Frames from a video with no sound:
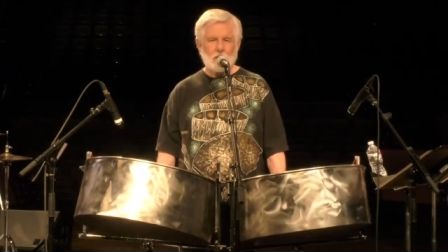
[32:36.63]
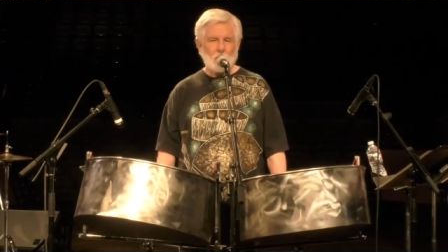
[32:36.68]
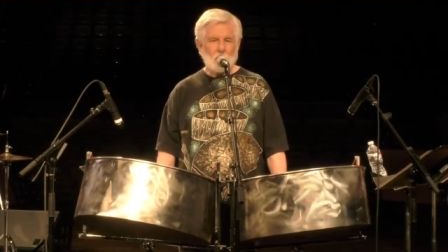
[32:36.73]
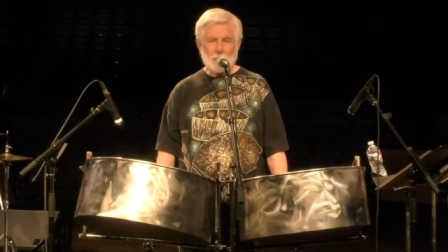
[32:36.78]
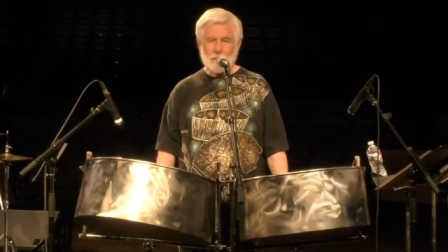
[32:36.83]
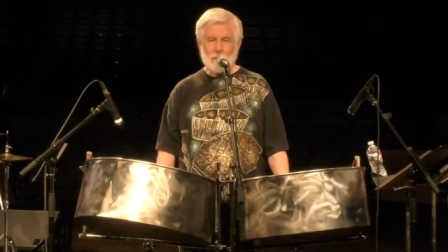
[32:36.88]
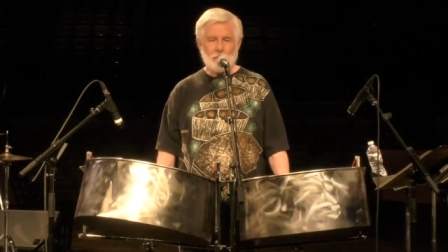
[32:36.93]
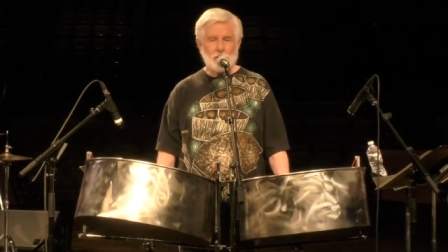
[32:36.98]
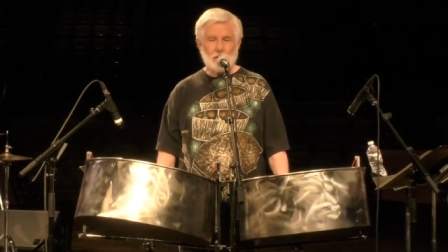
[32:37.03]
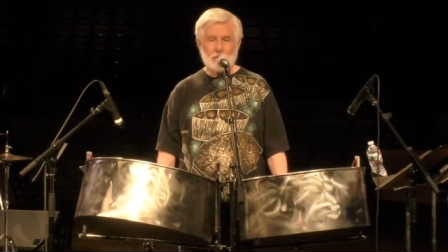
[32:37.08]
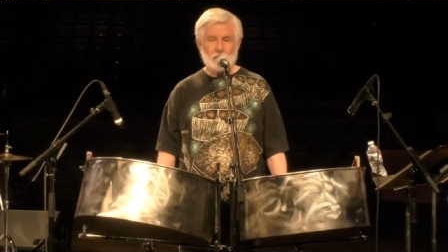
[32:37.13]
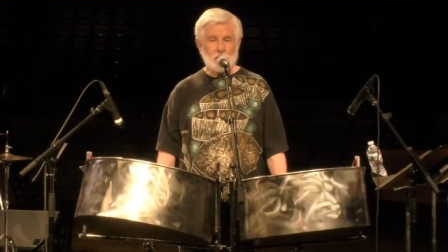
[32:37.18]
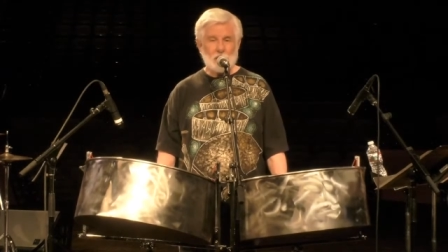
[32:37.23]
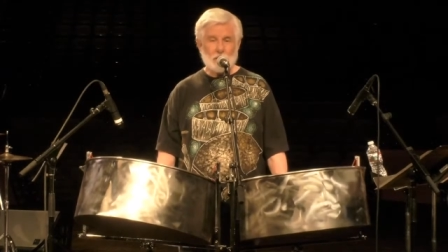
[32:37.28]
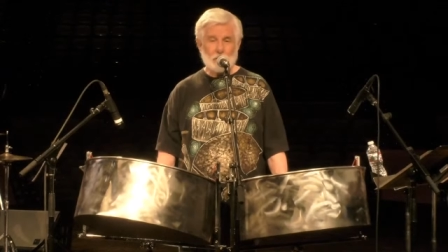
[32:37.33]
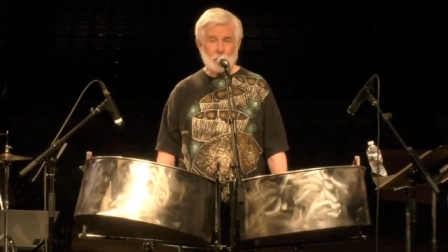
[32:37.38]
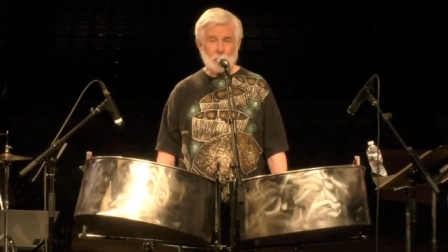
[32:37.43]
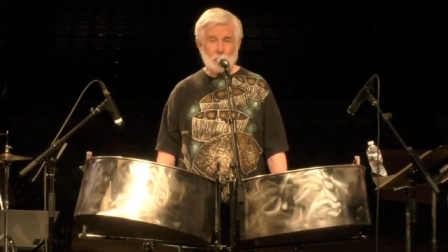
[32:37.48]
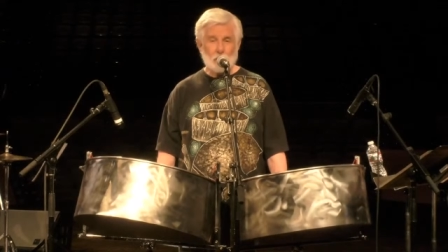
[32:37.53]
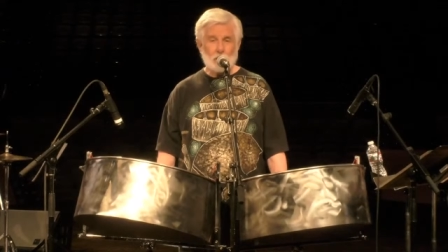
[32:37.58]
or maybe you even
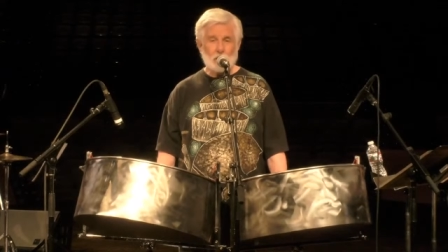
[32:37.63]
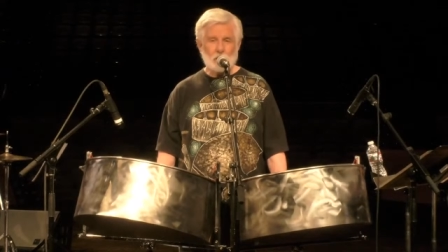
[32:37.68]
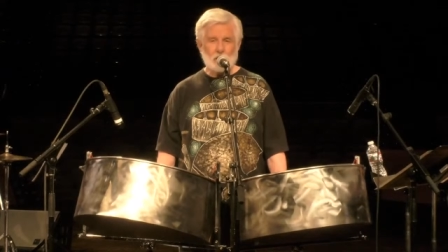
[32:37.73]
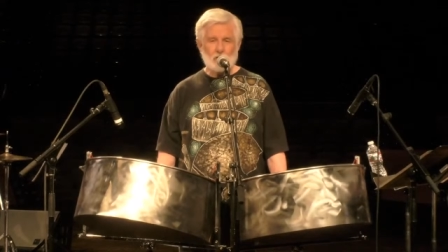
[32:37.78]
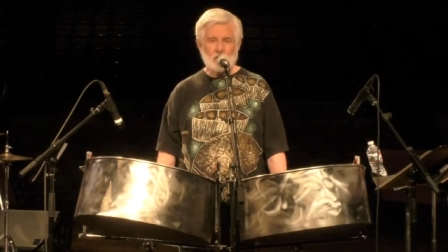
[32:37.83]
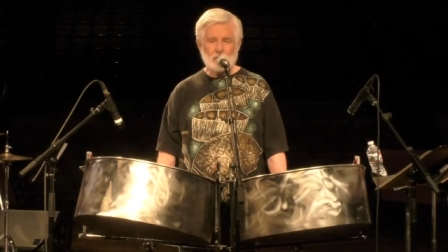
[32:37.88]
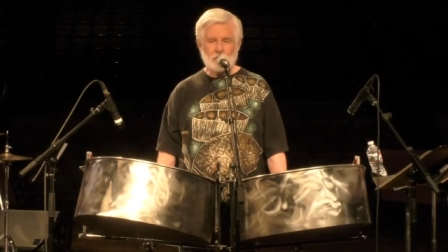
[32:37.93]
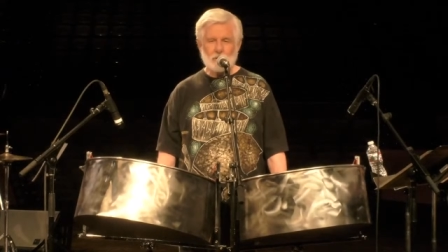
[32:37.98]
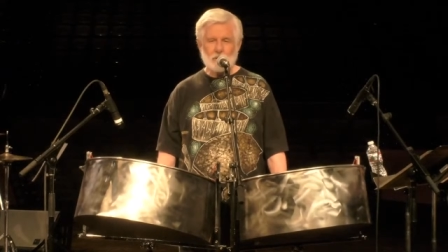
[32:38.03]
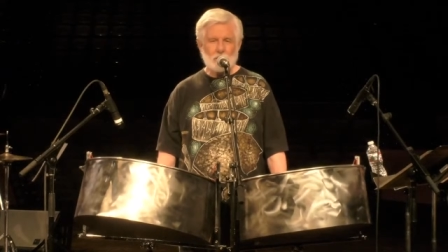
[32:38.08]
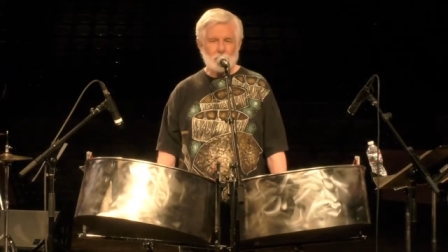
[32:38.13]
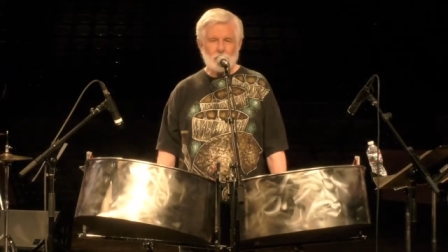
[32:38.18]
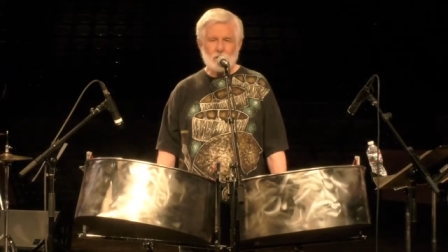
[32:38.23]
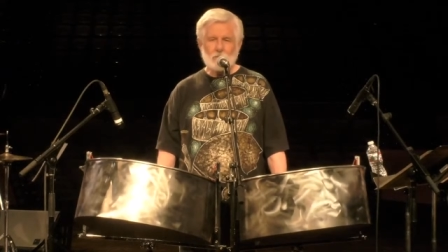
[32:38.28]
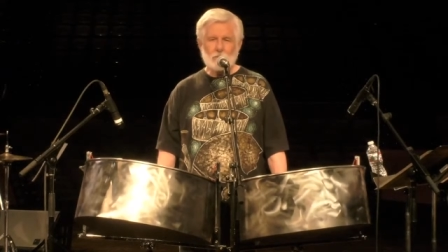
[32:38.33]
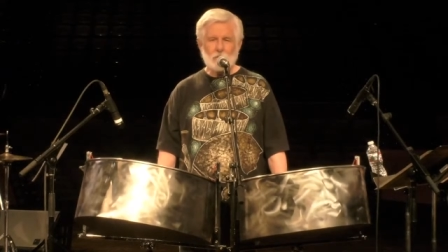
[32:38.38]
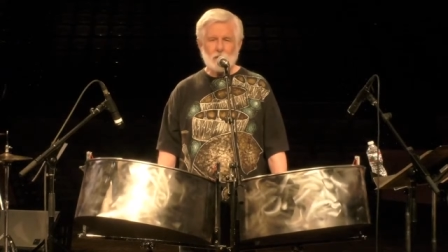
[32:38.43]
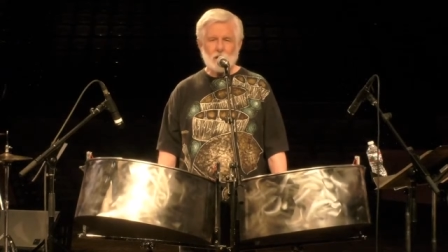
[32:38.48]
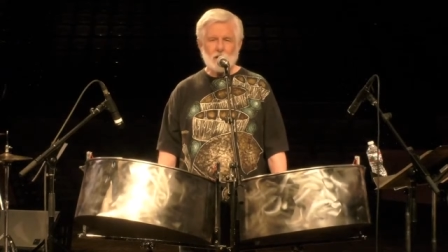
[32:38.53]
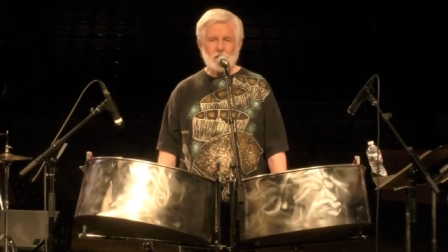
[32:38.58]
have a real instrument, you
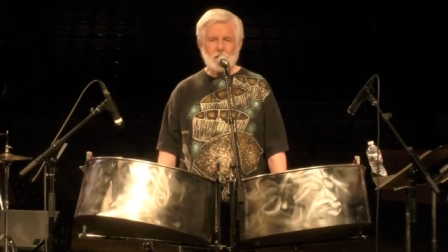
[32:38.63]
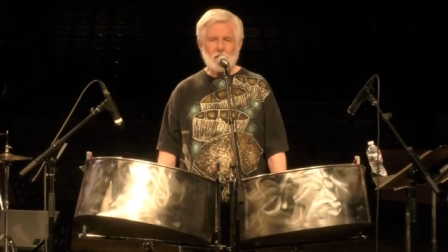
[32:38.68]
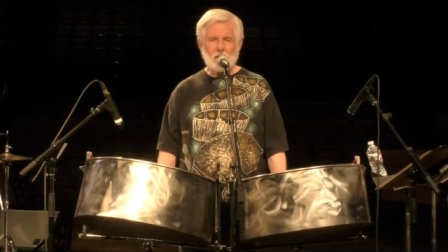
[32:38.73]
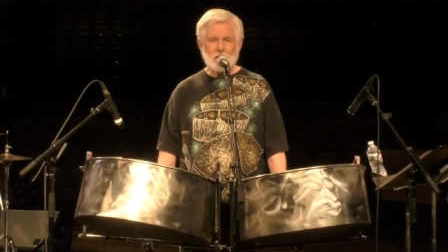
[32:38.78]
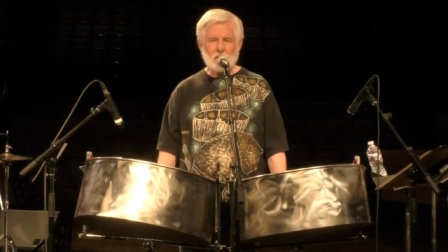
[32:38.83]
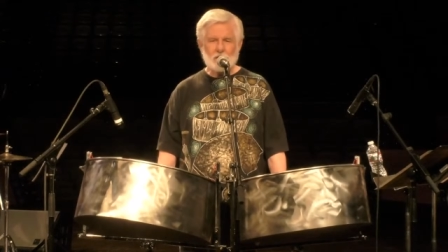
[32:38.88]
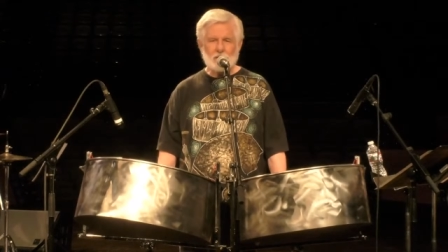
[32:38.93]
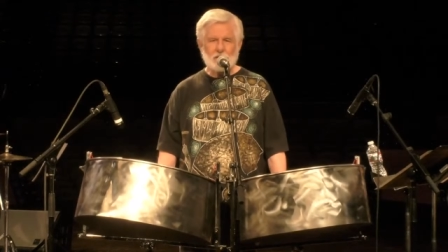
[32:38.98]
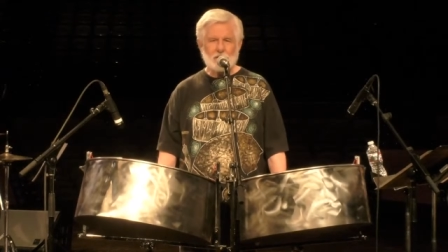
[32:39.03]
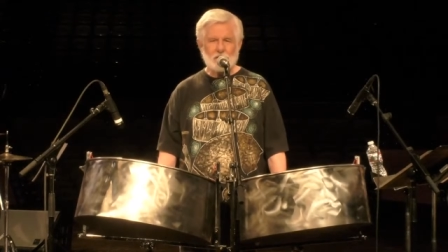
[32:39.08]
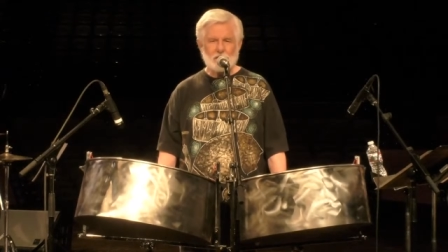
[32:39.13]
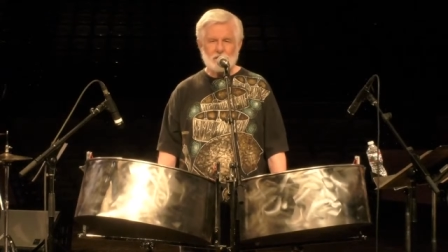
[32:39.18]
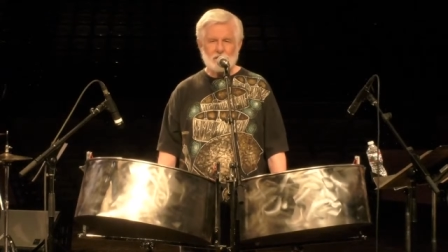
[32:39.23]
can play along.